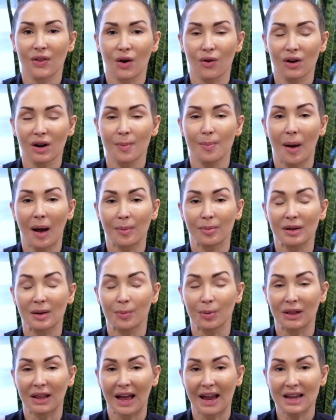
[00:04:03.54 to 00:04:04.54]
they're in a public
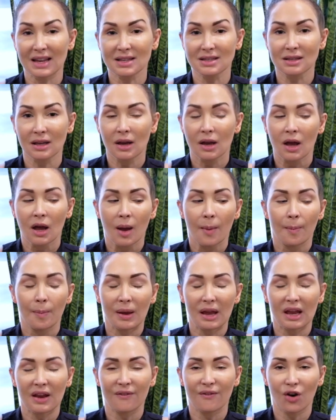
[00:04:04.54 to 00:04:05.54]
place,
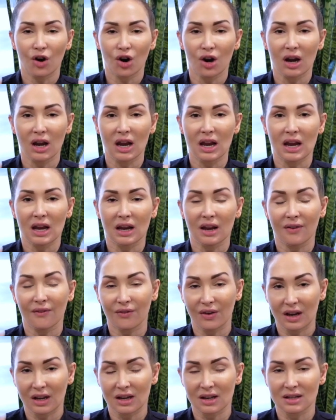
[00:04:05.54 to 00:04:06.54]
being very
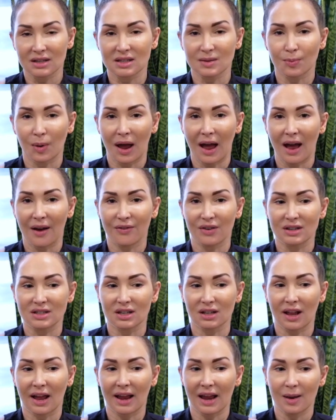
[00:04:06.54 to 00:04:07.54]
inconvenienced by having
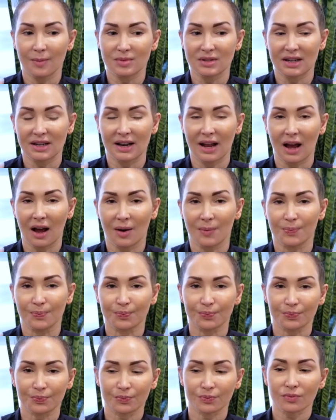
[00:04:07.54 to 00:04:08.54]
to like empty it out
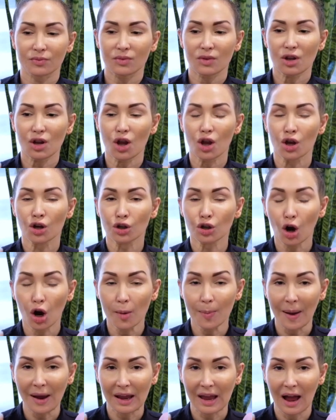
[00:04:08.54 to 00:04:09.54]
and go
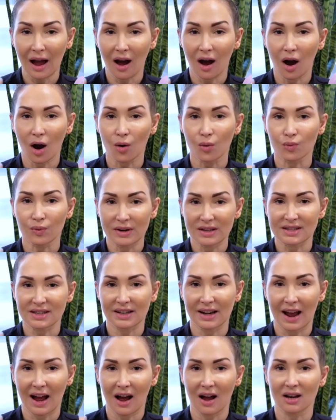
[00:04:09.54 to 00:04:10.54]
back out, rinse
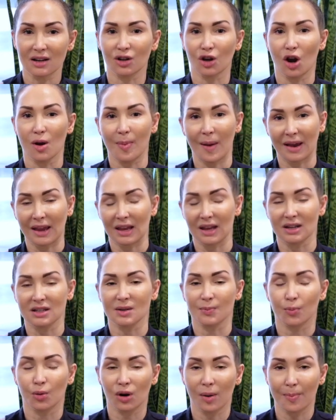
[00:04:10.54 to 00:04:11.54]
it out, go back in
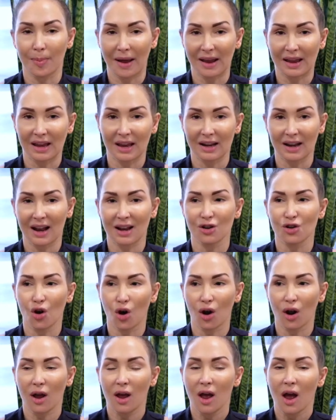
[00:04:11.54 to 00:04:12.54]
to put it back in, and
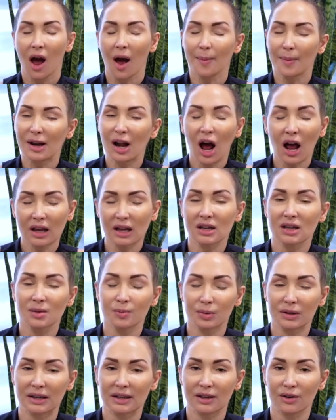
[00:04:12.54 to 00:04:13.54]
not, I mean, I can
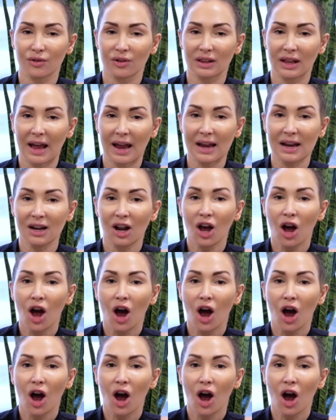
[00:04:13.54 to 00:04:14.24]
completely relate.